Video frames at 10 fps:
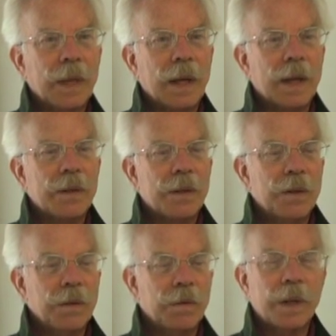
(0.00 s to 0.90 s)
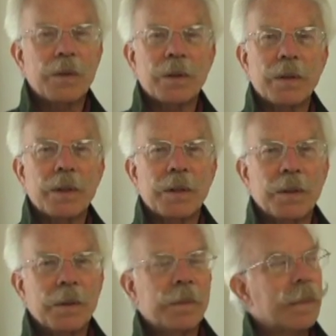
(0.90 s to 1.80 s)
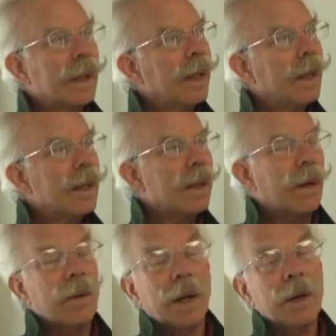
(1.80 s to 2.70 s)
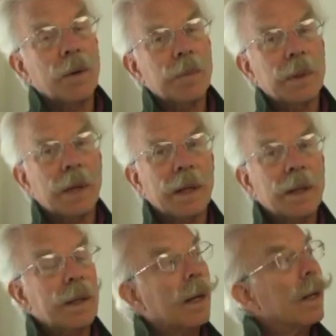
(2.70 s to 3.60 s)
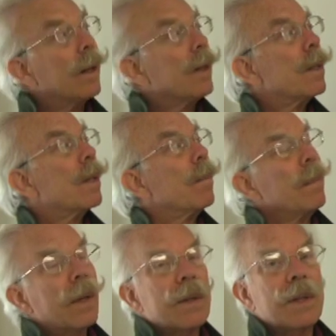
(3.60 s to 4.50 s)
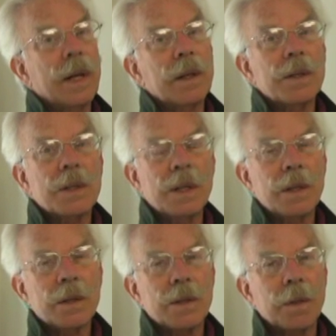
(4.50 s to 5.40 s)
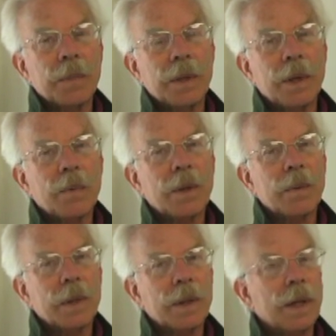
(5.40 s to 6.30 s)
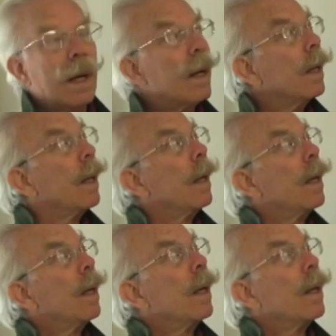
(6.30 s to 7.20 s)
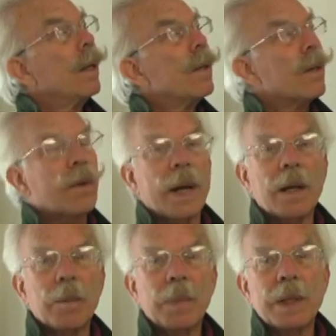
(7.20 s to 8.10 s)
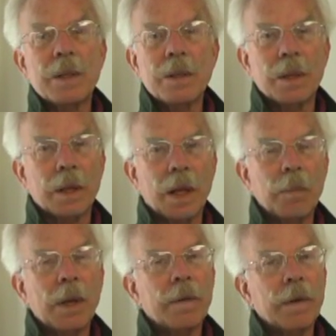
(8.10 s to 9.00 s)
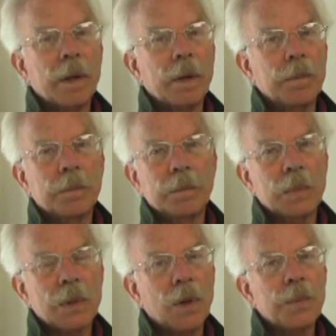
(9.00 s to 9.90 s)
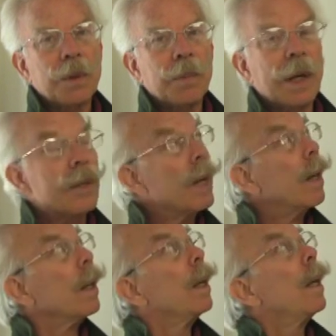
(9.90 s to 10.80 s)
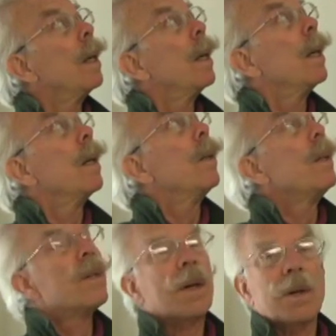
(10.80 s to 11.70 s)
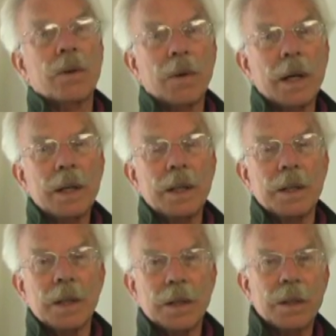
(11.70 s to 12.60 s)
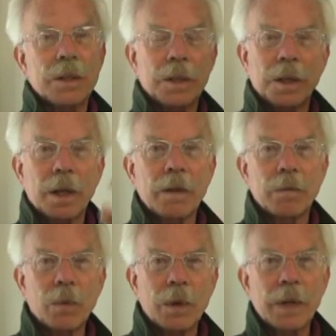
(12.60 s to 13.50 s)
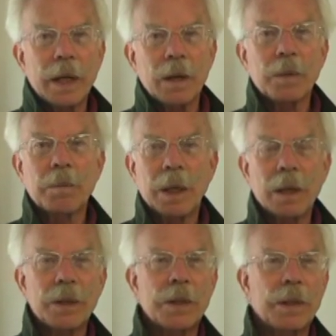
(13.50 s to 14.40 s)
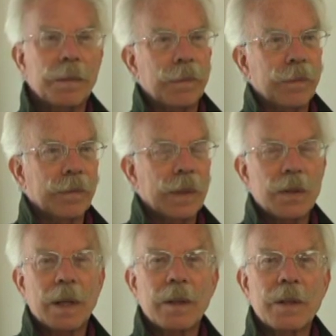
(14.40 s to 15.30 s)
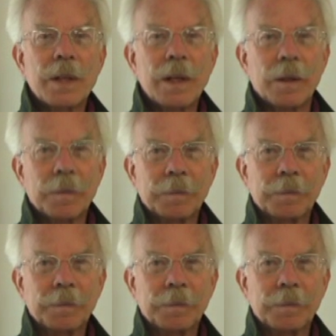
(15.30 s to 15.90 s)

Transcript: asked to venture into. So I hope you like it. This mirror stainless steel is something I work with a lot. These are granite pieces that came off a sculpture project, and these are grinding discs that I've worn down polishing stainless steel.